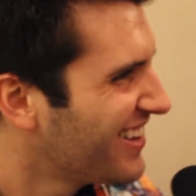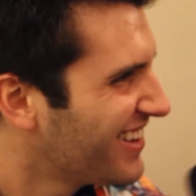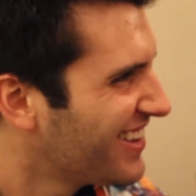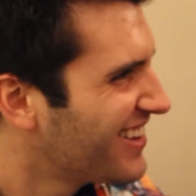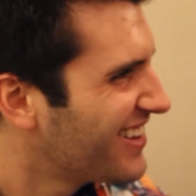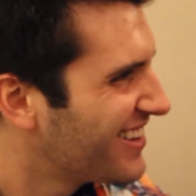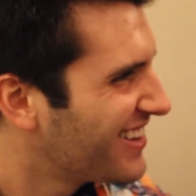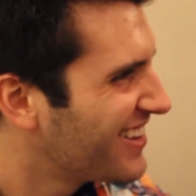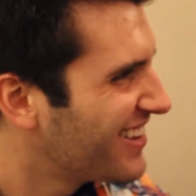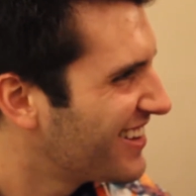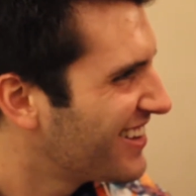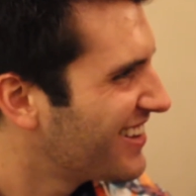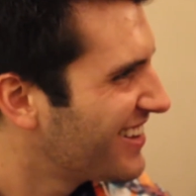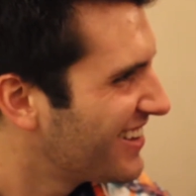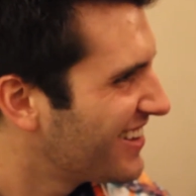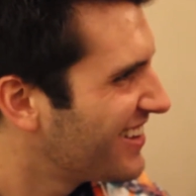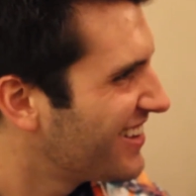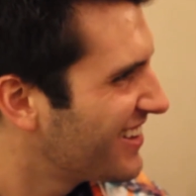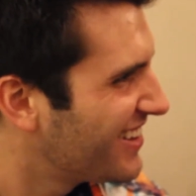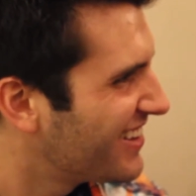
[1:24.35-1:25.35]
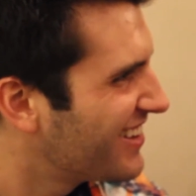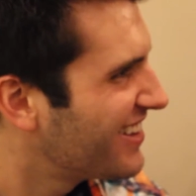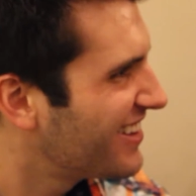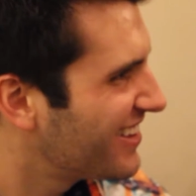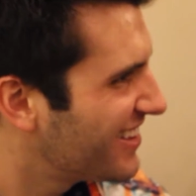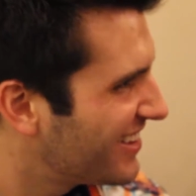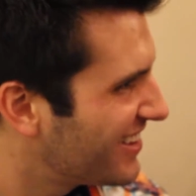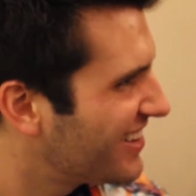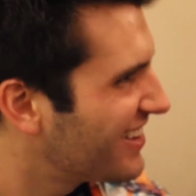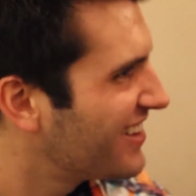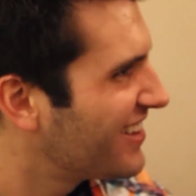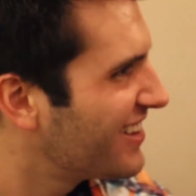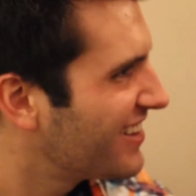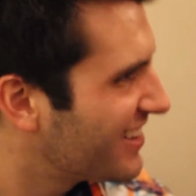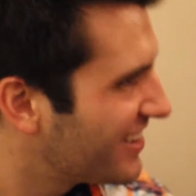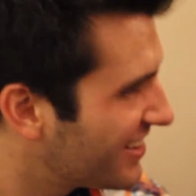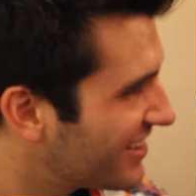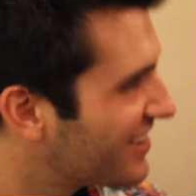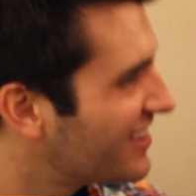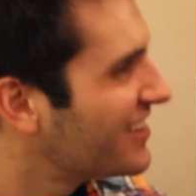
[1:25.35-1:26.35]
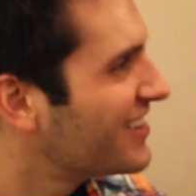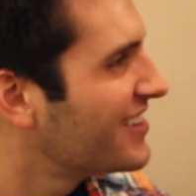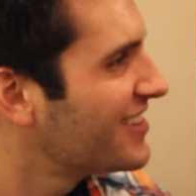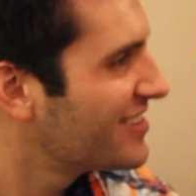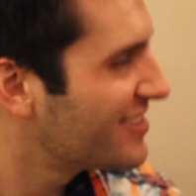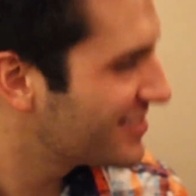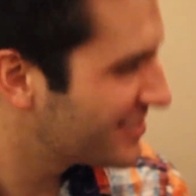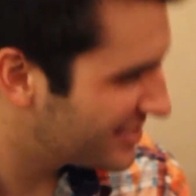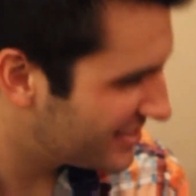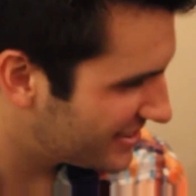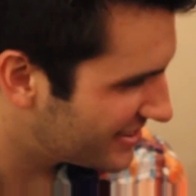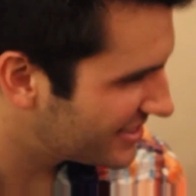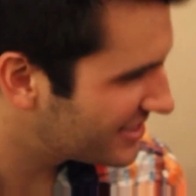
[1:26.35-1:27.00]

We lived there. We lived in Austin years mm-hmm. ago.